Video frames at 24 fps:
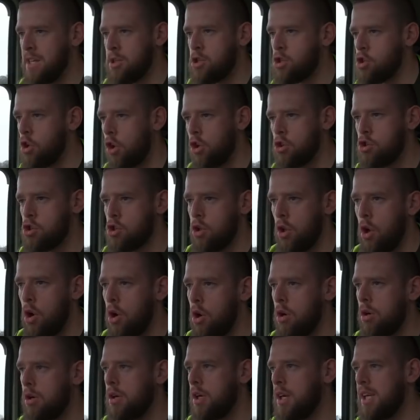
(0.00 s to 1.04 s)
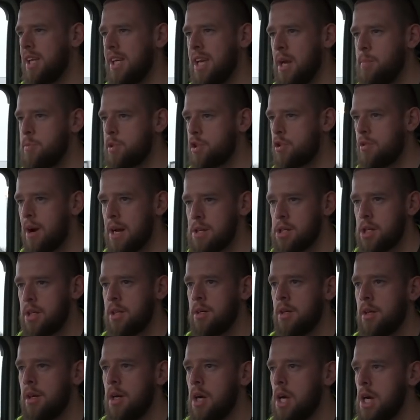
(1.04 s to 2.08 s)
so slow and it keeps crashing,
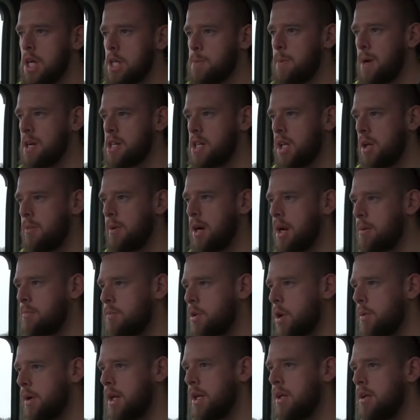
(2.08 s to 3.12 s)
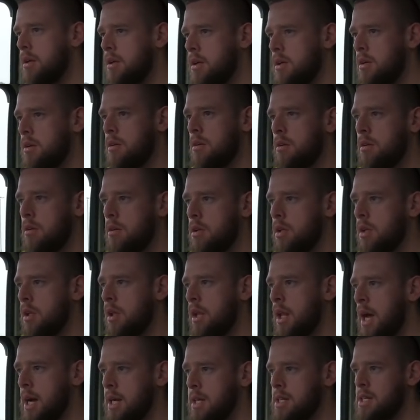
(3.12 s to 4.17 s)
especially when I'm doing
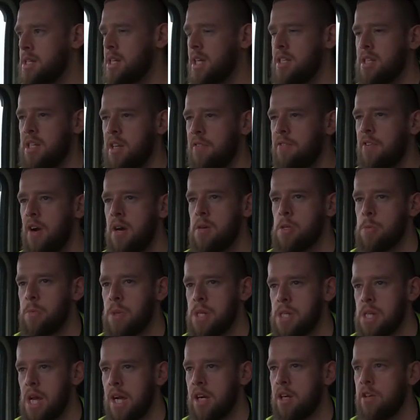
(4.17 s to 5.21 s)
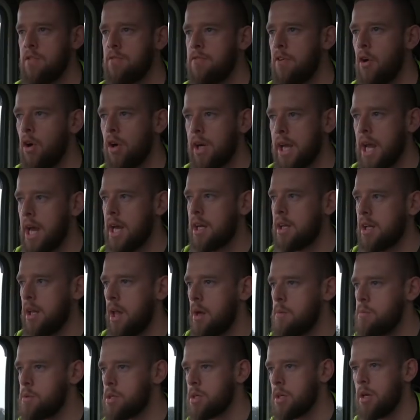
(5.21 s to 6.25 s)
like 60 frames per second 4K
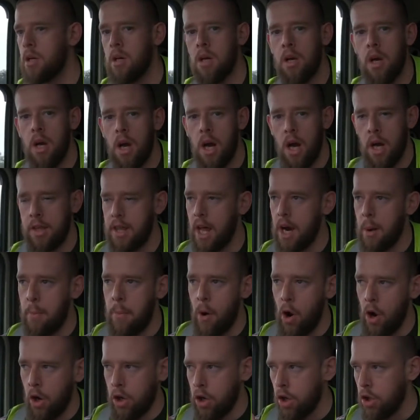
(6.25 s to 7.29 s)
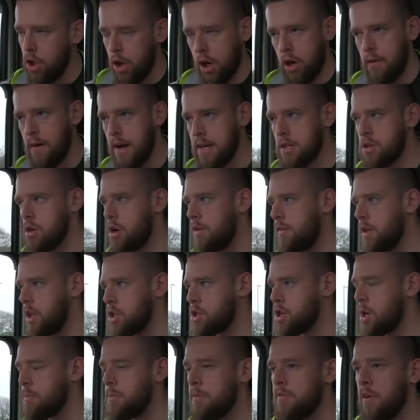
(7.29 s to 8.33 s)
clips and then I put a colour corrector over
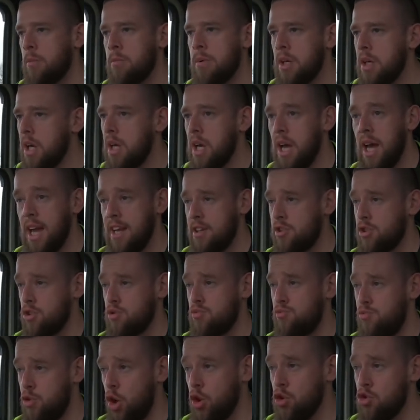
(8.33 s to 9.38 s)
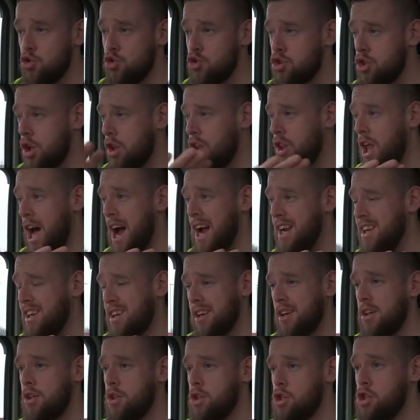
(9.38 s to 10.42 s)
the top of them. It just runs like
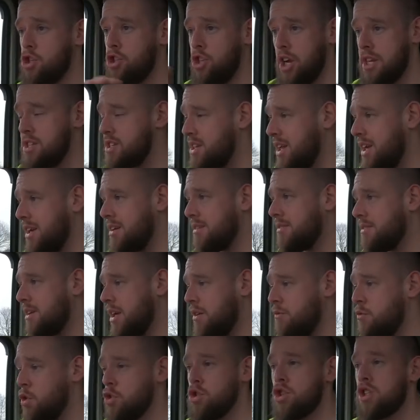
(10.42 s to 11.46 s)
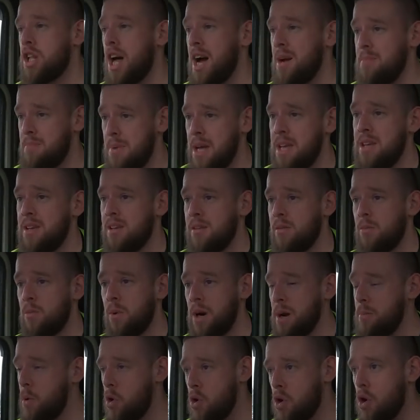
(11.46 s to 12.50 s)
shiznit. It runs like me
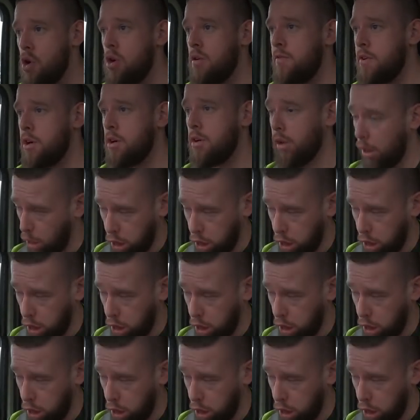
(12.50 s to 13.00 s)
when I'm hungover.